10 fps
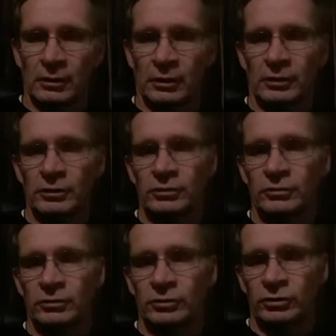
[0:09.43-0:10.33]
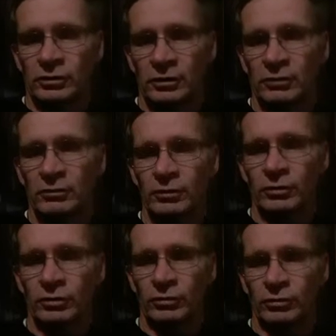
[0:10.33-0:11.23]
I just want to share with
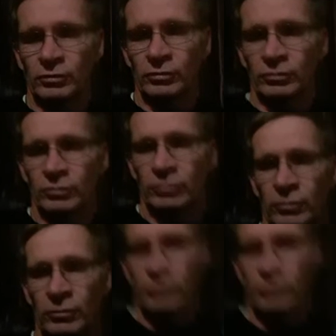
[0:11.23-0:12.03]
you